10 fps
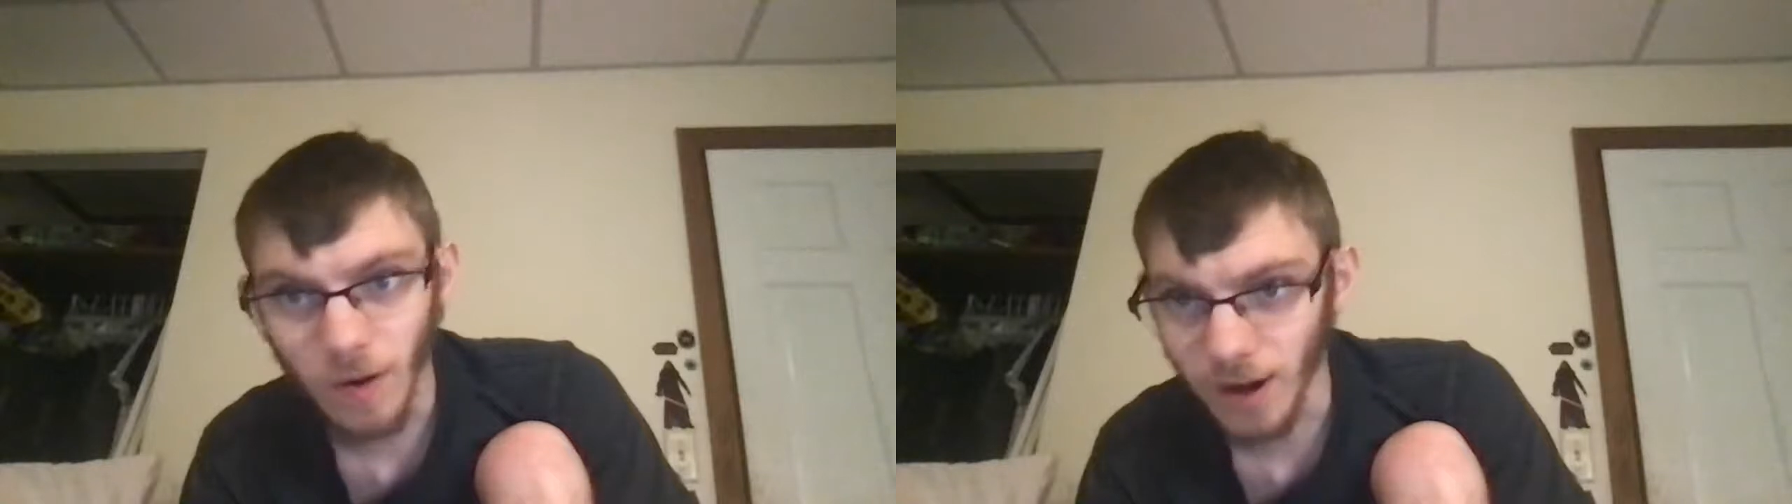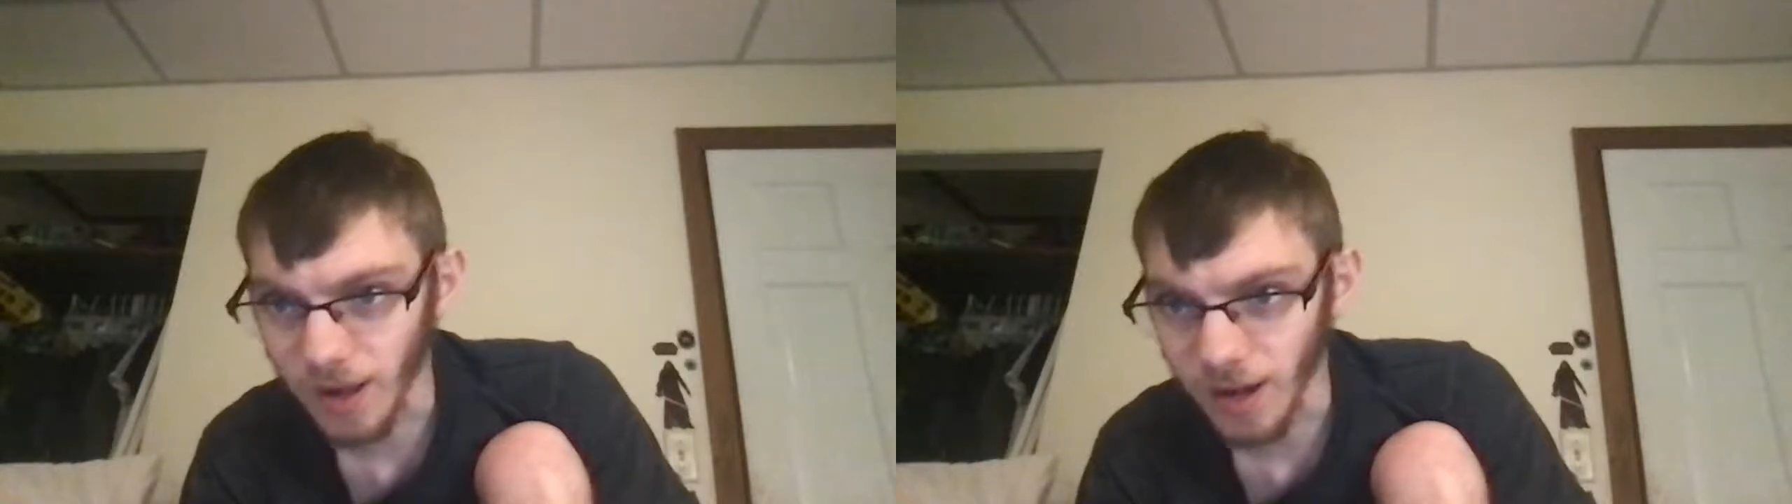
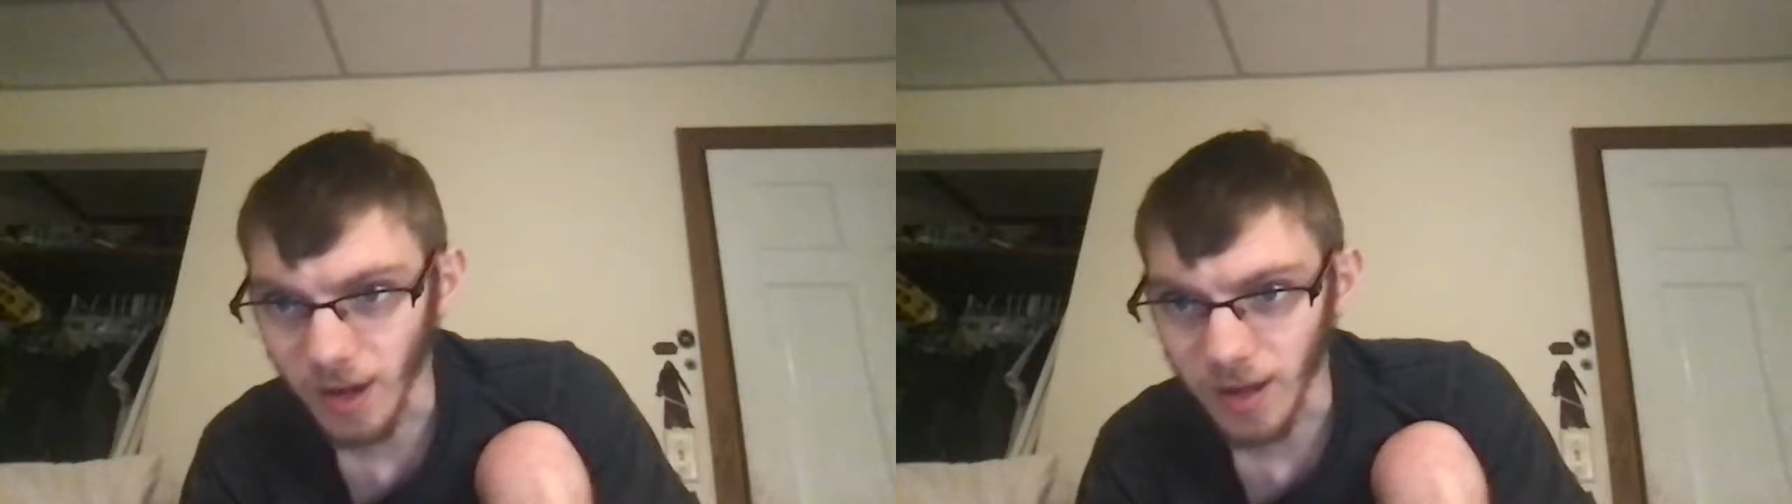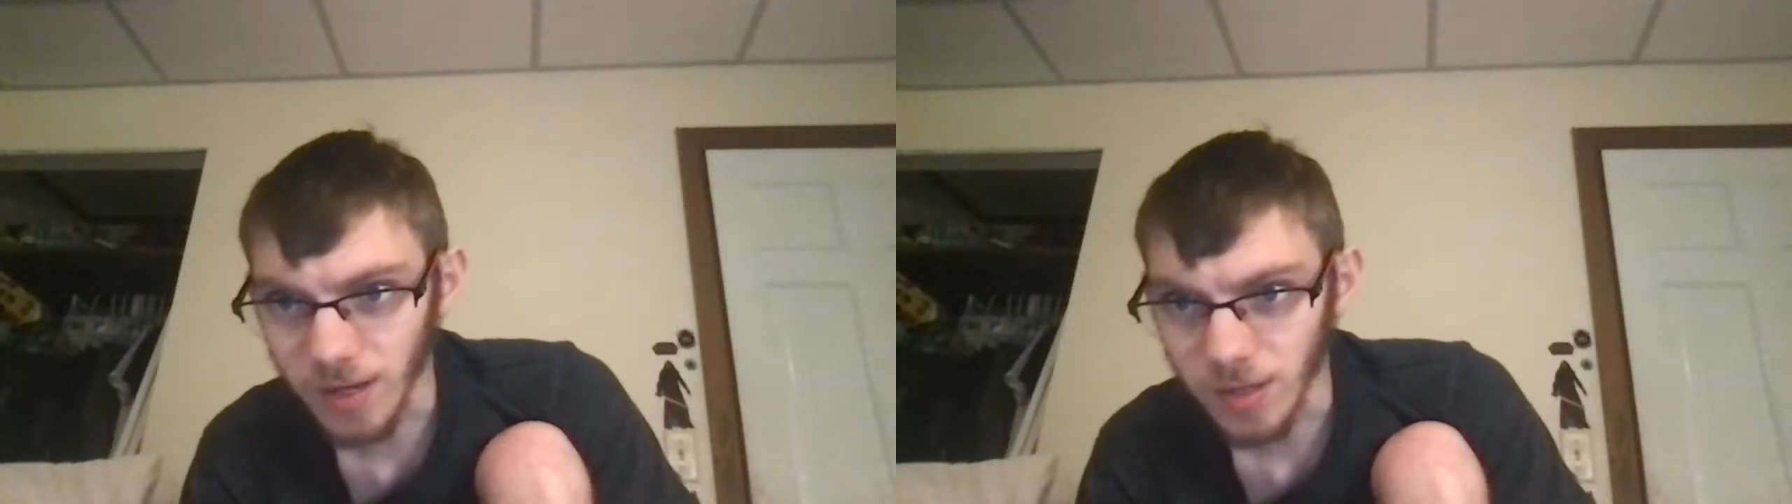are not
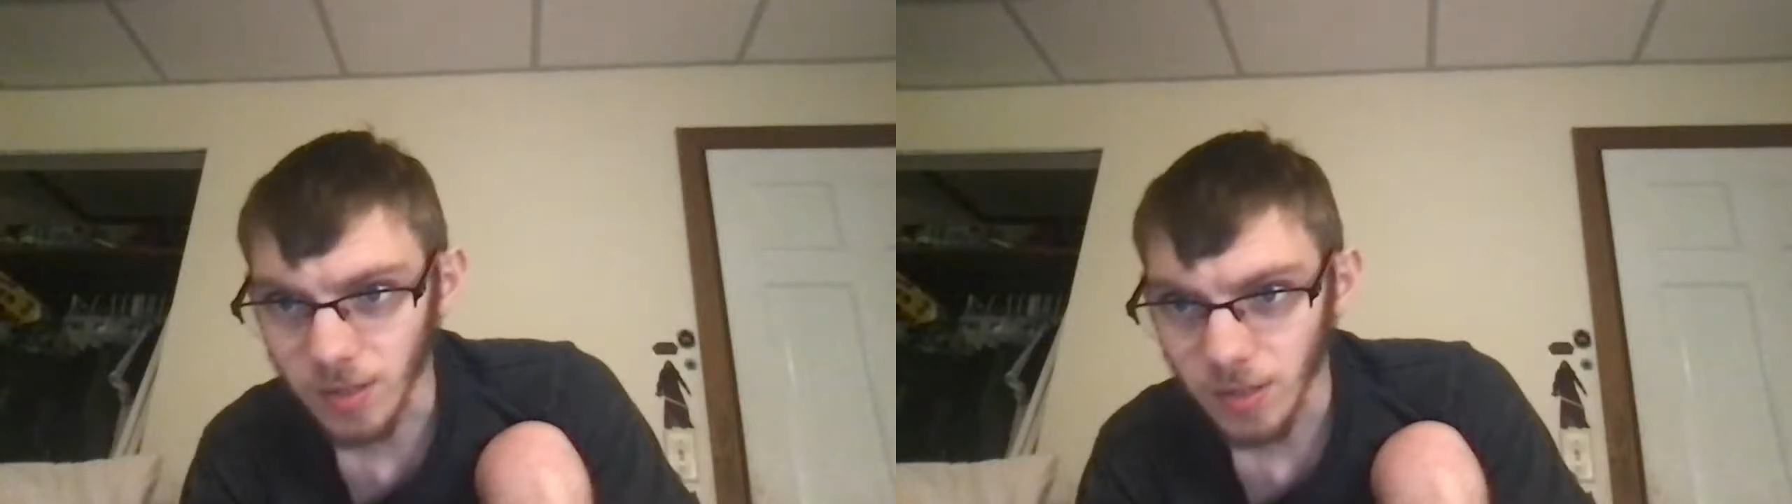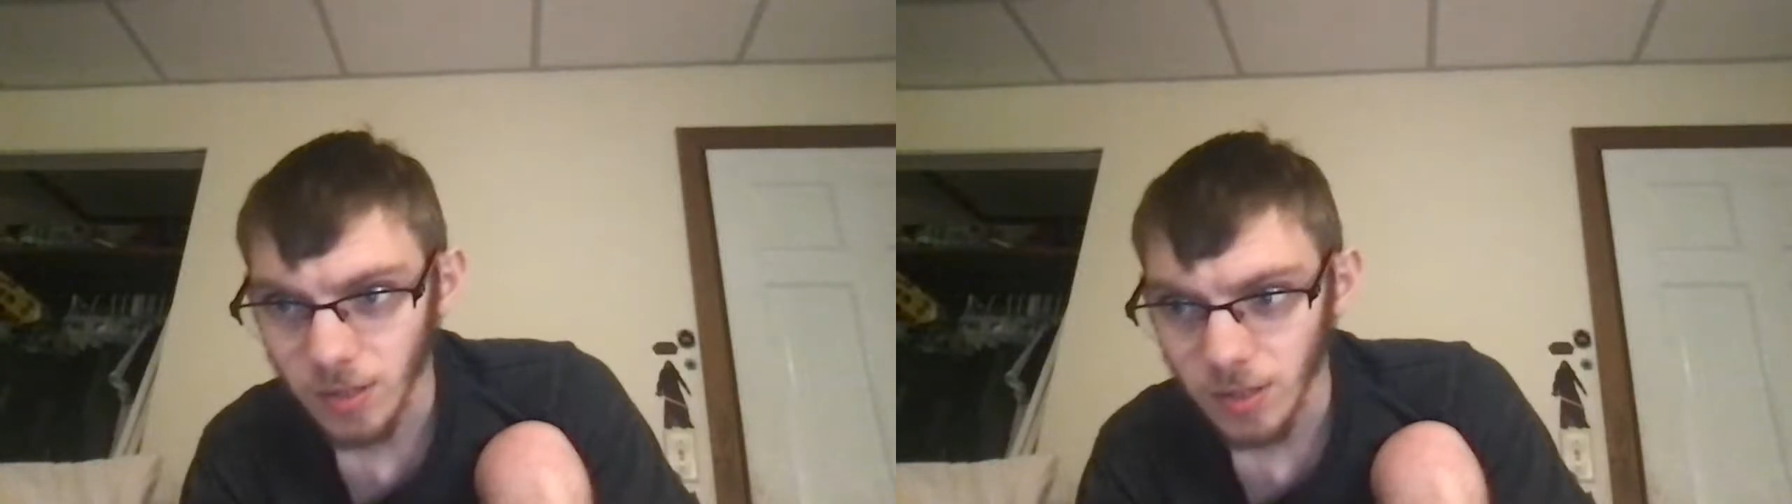on